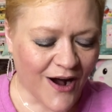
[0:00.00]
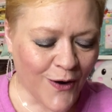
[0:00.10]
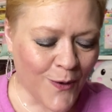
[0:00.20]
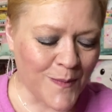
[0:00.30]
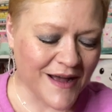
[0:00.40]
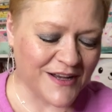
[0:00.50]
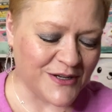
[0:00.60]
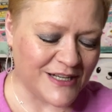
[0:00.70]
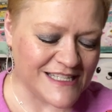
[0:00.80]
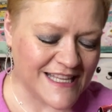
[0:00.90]
Oh my
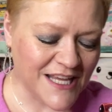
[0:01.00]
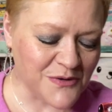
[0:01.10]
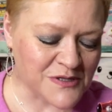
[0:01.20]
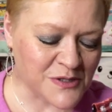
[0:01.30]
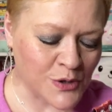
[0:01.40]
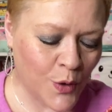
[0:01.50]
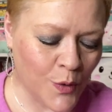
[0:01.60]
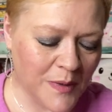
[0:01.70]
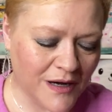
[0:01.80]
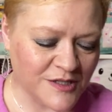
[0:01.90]
goodness. Thank you so
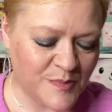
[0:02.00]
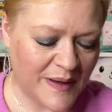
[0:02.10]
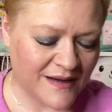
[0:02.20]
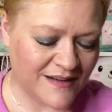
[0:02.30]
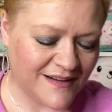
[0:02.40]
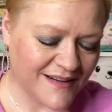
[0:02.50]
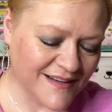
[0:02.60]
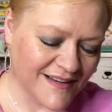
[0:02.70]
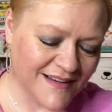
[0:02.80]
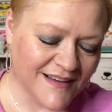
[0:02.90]
much,
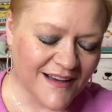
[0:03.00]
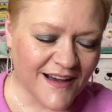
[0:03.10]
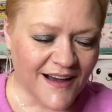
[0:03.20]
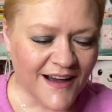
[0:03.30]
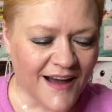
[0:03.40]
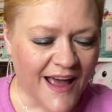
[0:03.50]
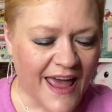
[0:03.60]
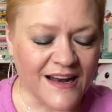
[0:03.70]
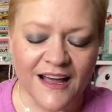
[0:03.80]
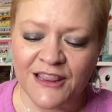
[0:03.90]
Becca.
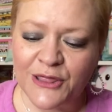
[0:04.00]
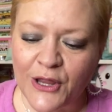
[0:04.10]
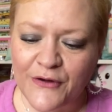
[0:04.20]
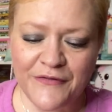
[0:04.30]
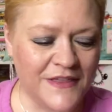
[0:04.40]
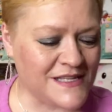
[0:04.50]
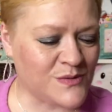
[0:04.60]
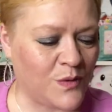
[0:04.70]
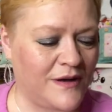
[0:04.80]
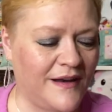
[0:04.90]
And I love
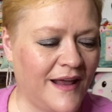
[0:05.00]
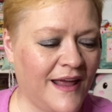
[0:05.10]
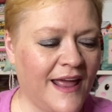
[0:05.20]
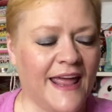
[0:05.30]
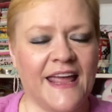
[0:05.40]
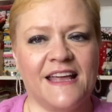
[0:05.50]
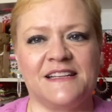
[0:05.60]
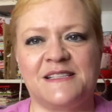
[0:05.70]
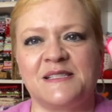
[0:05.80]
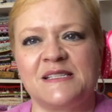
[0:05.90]
this one.
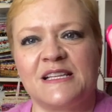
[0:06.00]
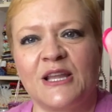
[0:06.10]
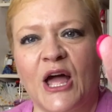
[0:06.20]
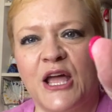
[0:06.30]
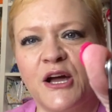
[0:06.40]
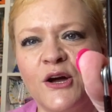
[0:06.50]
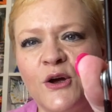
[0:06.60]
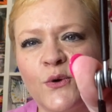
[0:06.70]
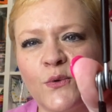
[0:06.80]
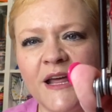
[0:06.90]
It's like
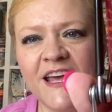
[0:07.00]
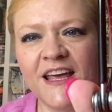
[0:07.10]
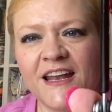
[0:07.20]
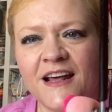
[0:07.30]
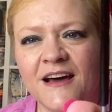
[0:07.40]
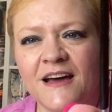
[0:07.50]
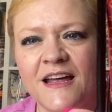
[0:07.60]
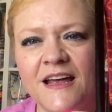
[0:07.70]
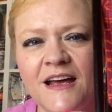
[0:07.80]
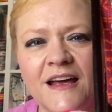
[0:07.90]
red
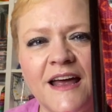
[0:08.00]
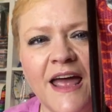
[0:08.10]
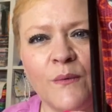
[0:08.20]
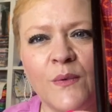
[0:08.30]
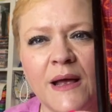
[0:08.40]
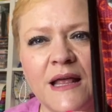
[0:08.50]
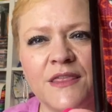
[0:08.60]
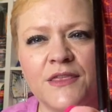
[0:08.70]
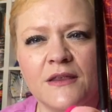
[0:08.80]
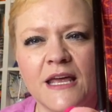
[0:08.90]

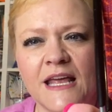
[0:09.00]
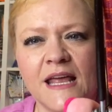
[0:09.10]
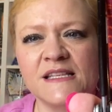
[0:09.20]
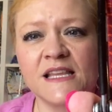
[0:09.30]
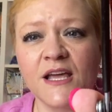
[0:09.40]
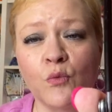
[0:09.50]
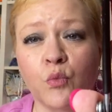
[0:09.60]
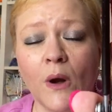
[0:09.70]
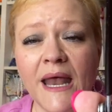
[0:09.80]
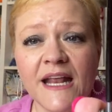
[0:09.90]
with, it's like
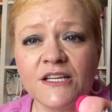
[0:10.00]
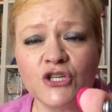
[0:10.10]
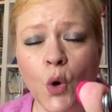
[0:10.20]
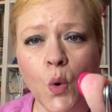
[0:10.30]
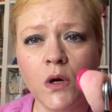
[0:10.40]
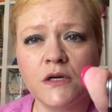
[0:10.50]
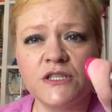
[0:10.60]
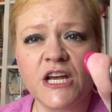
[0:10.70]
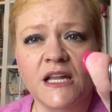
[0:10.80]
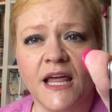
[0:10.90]
reddish
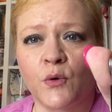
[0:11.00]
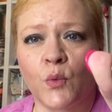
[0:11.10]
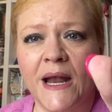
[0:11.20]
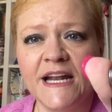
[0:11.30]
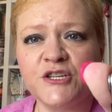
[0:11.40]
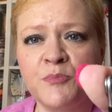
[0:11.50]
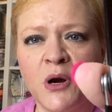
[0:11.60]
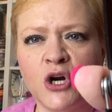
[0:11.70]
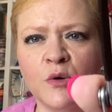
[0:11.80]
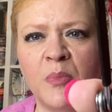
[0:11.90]
orange and like reddish
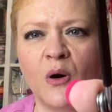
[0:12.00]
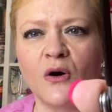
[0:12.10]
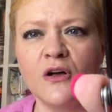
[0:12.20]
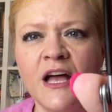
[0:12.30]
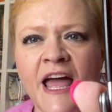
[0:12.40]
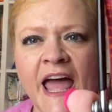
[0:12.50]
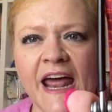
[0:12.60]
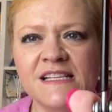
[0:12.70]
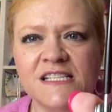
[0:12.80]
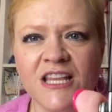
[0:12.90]
purple,
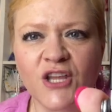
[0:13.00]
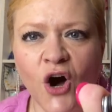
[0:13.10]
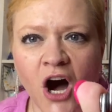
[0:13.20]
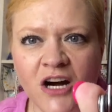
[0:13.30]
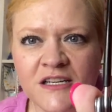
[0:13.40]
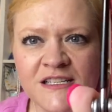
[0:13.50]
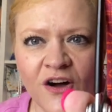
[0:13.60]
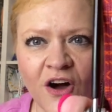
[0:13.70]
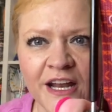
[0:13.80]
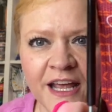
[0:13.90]
and it's got the hearts
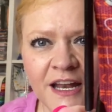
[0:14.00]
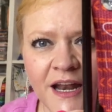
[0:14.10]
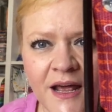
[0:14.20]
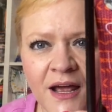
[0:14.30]
on it,